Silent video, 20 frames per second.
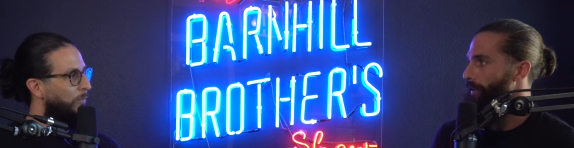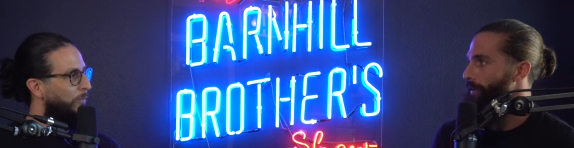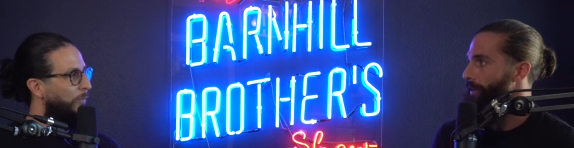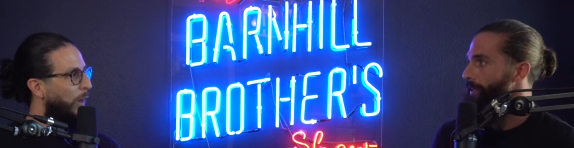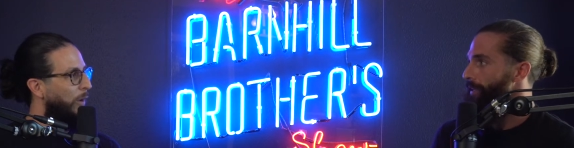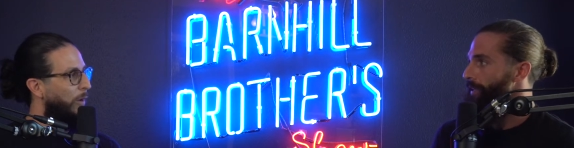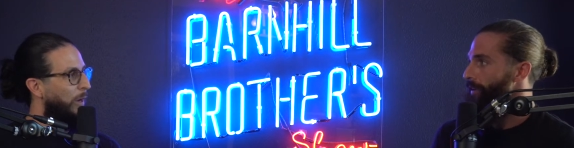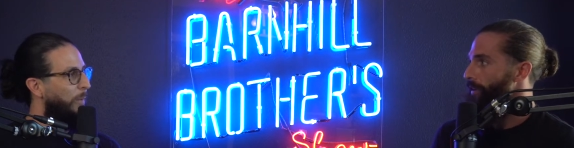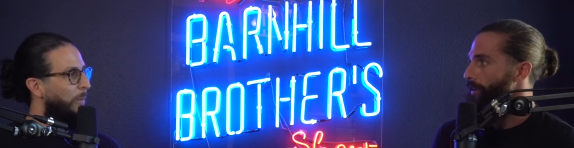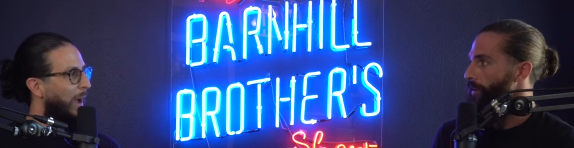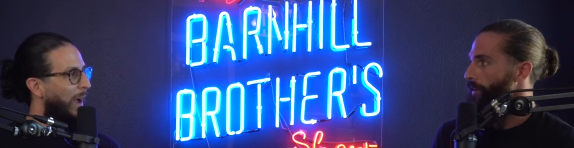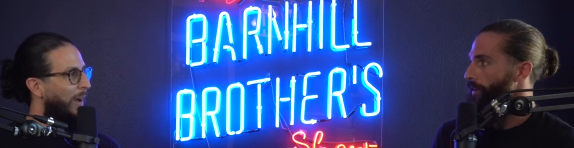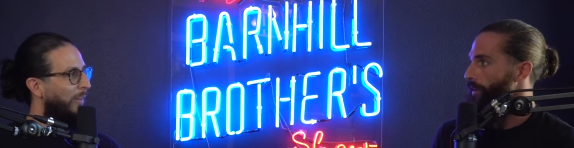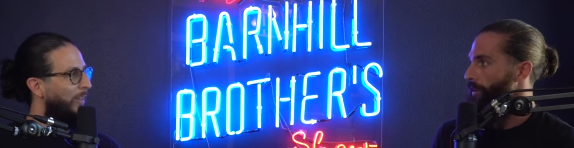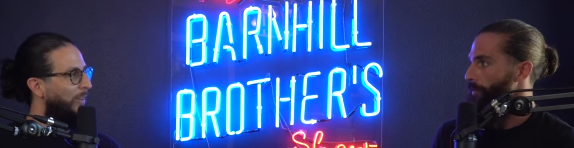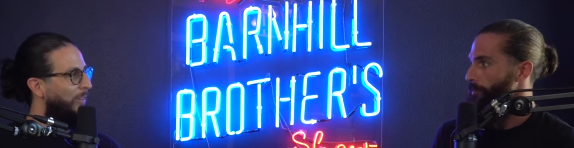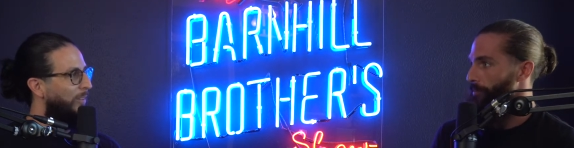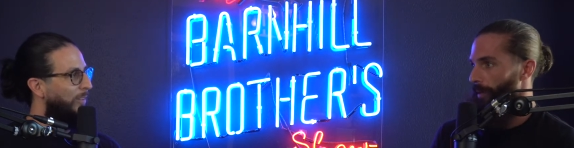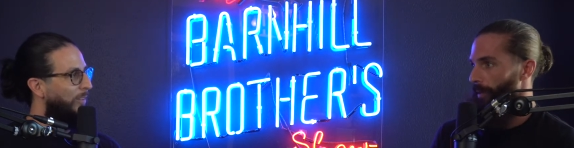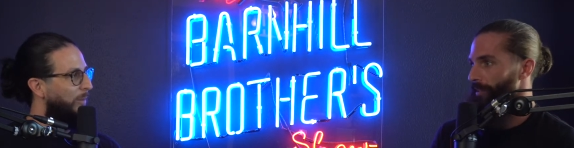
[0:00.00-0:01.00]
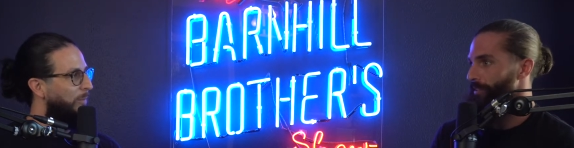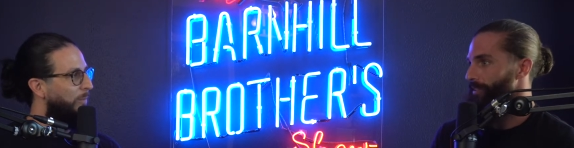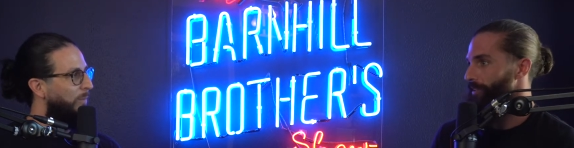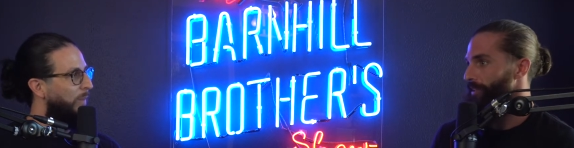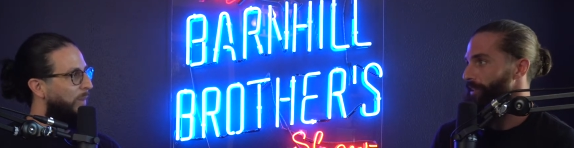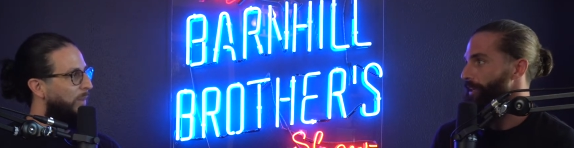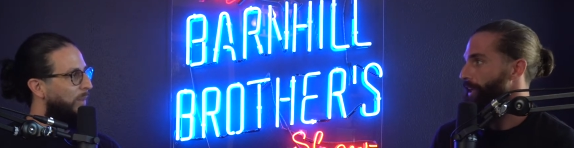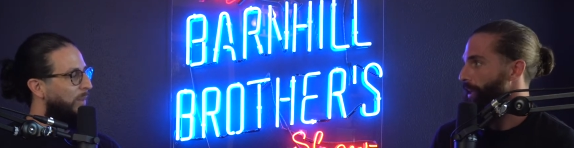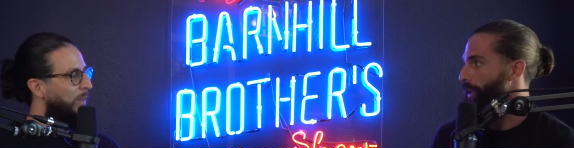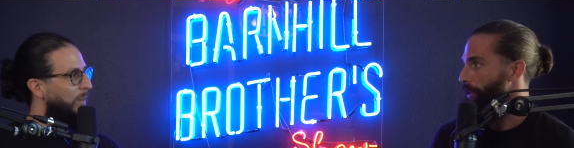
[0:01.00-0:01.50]
Speaker 1: Very balanced. Basically
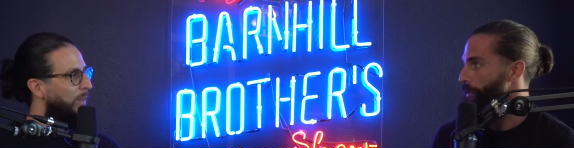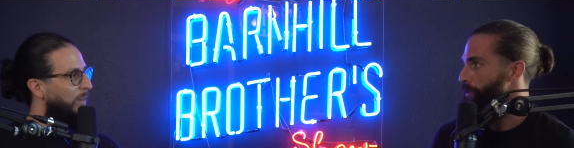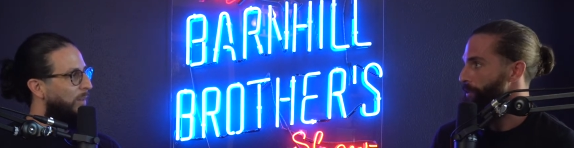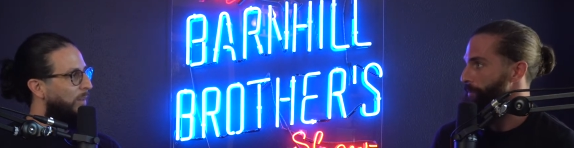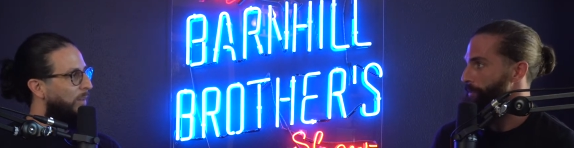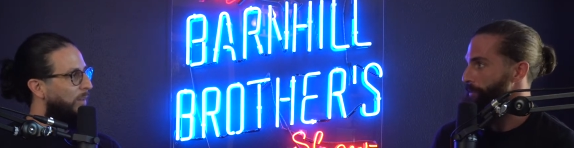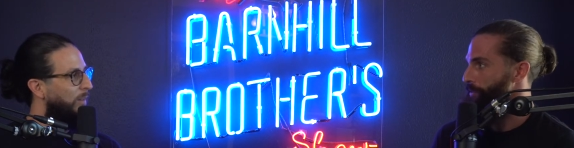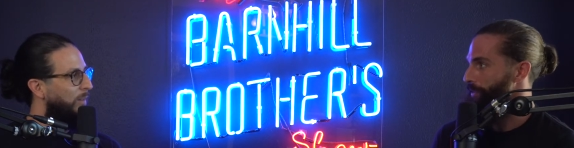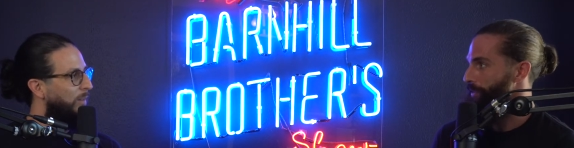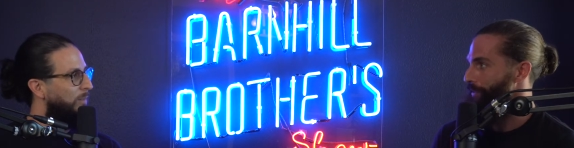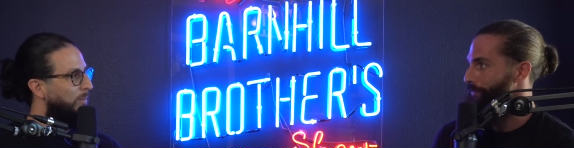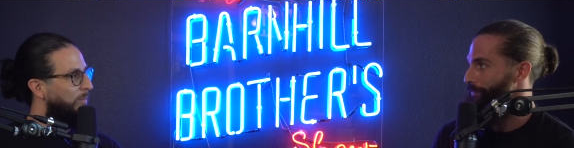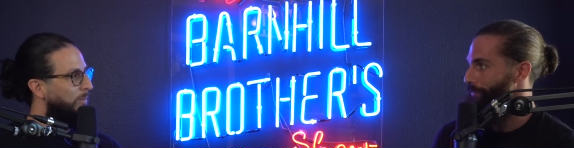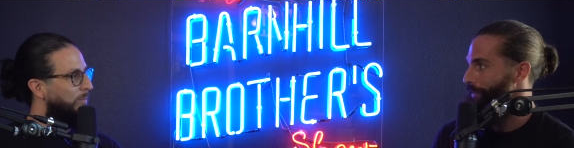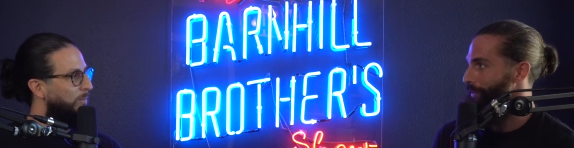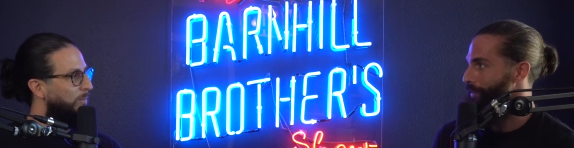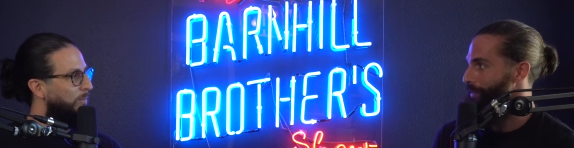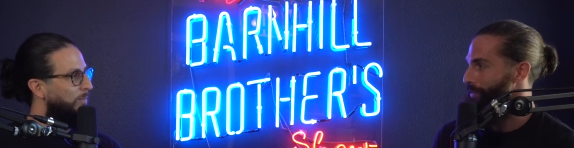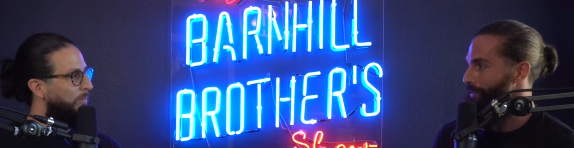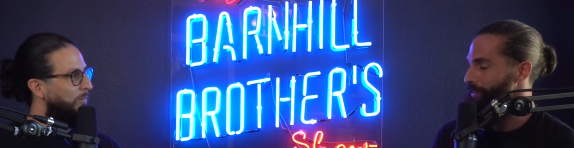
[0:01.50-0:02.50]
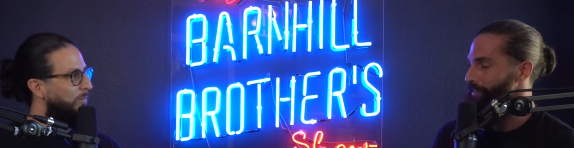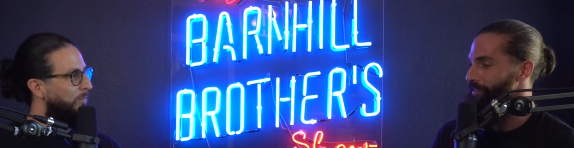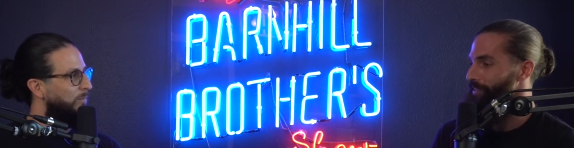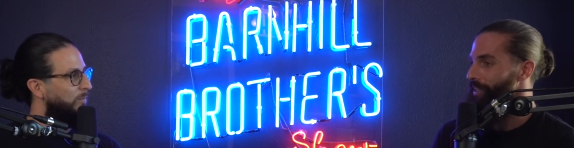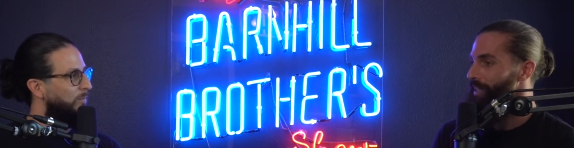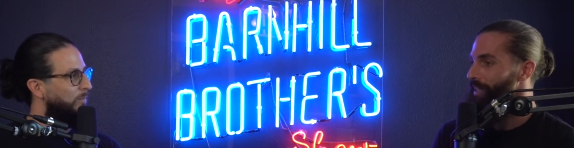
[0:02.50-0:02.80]
one hundred percent finishes,